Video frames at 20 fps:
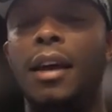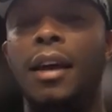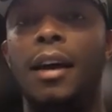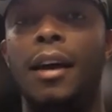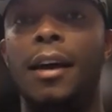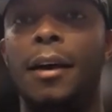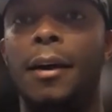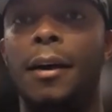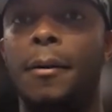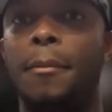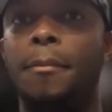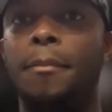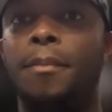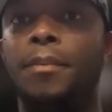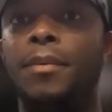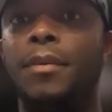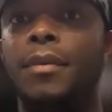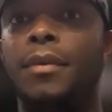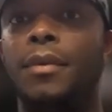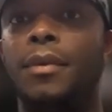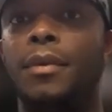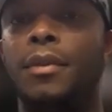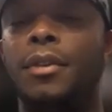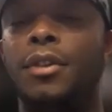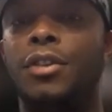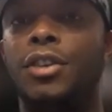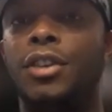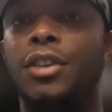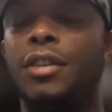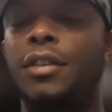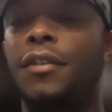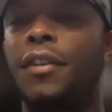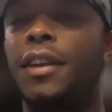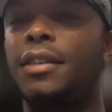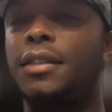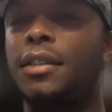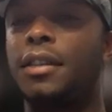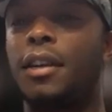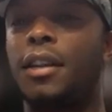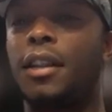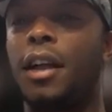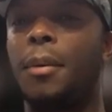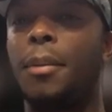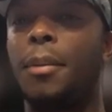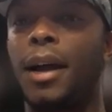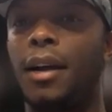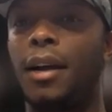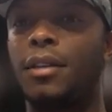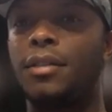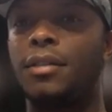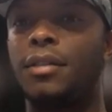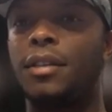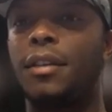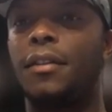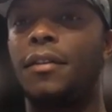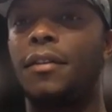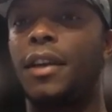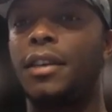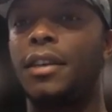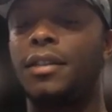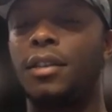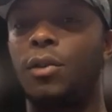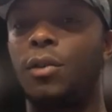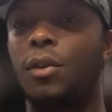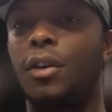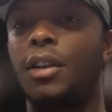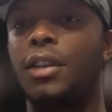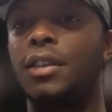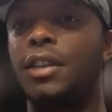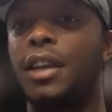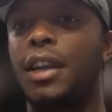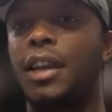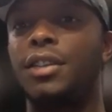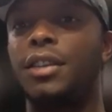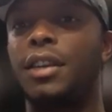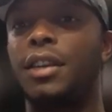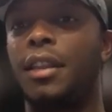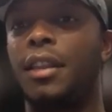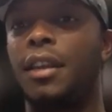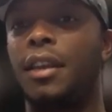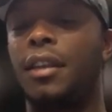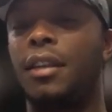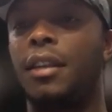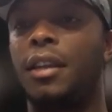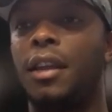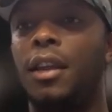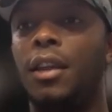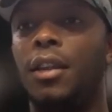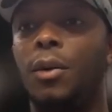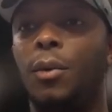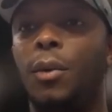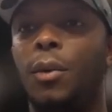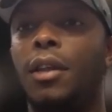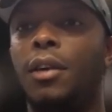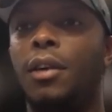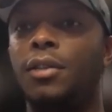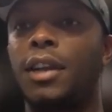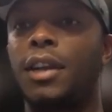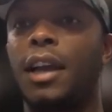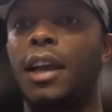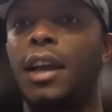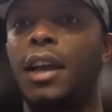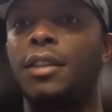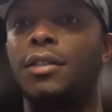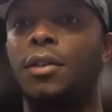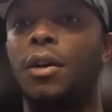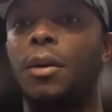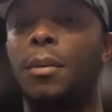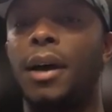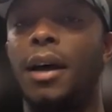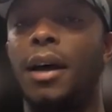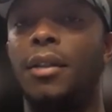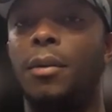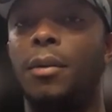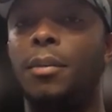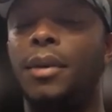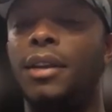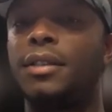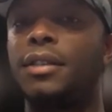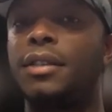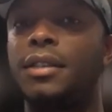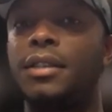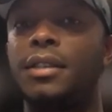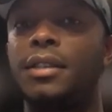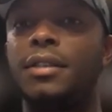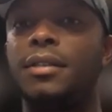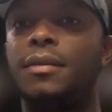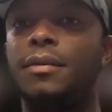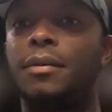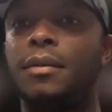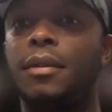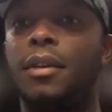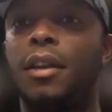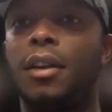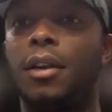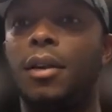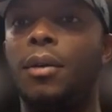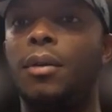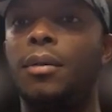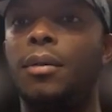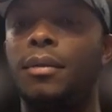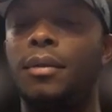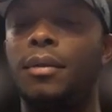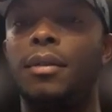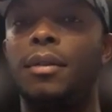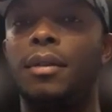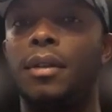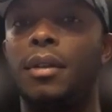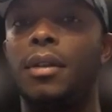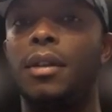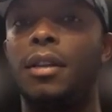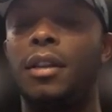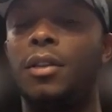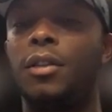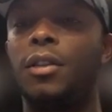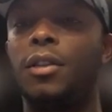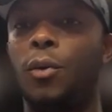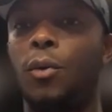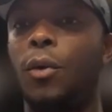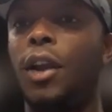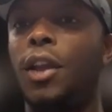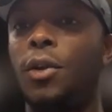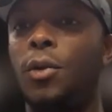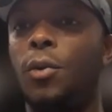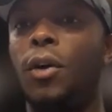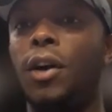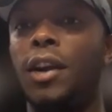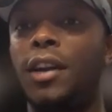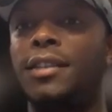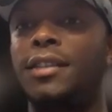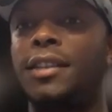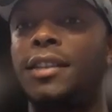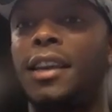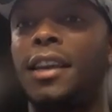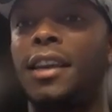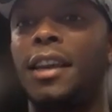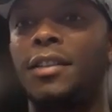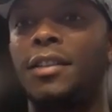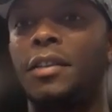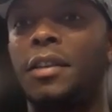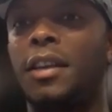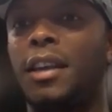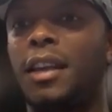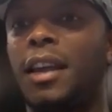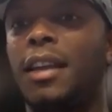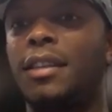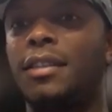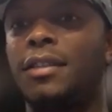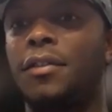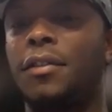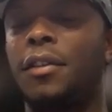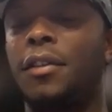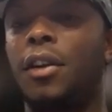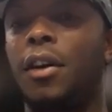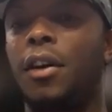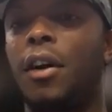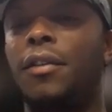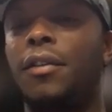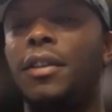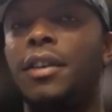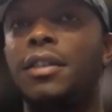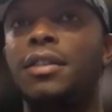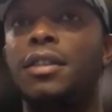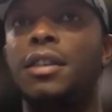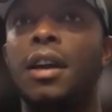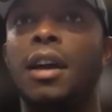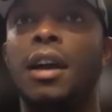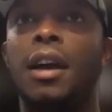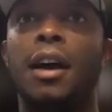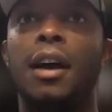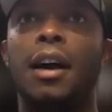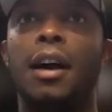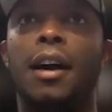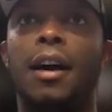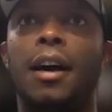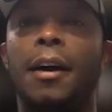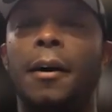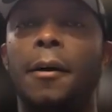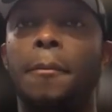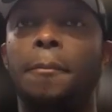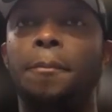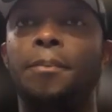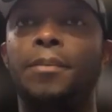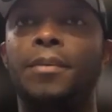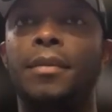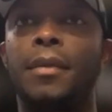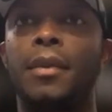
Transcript: um, just the face of the clubhouse, the face of the organization. I think the way those guys go about their business is, you know, the, the way you want to see it as, as a front office. Um,